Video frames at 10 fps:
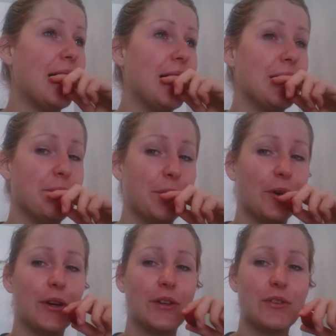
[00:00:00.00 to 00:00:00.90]
I'm
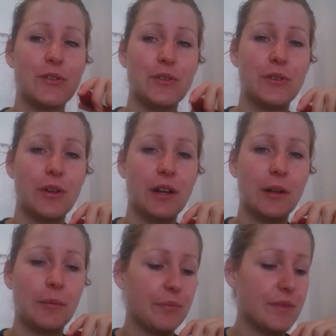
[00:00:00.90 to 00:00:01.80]
going to
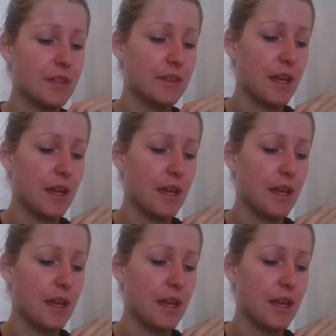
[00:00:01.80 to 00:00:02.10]
sit